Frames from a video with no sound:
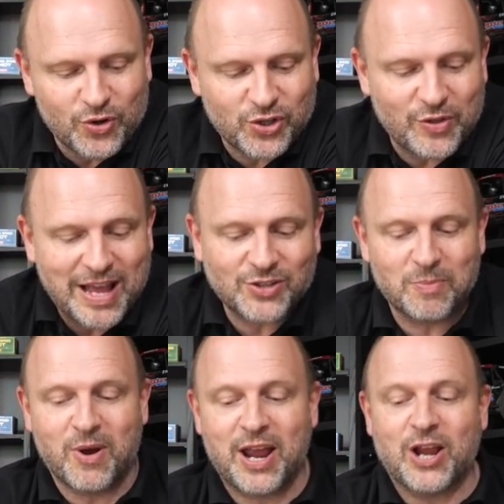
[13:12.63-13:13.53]
So that's
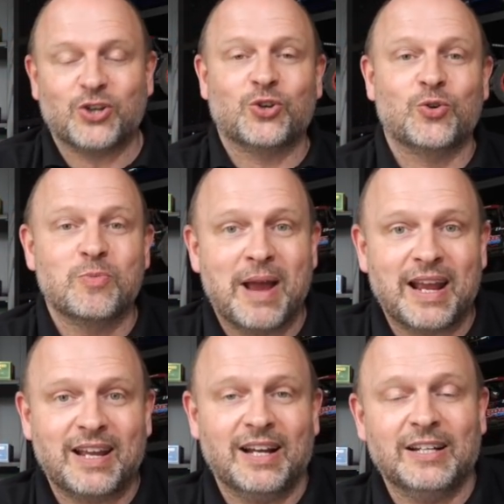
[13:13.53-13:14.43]
my
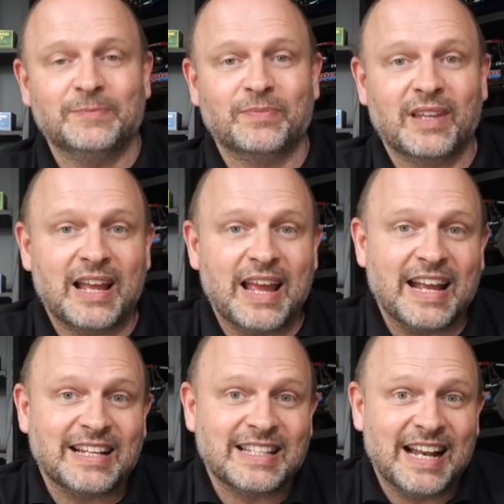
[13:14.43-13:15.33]
Schumacher
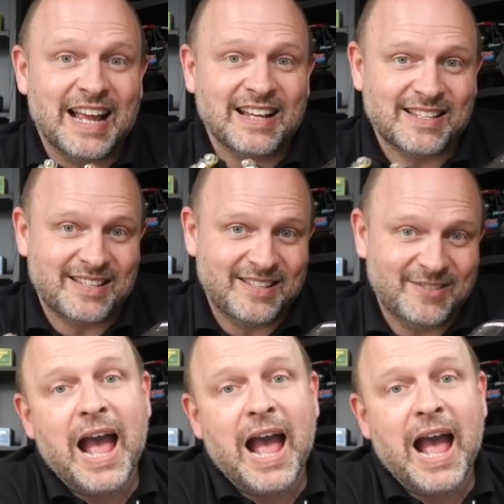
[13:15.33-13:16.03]
X L S.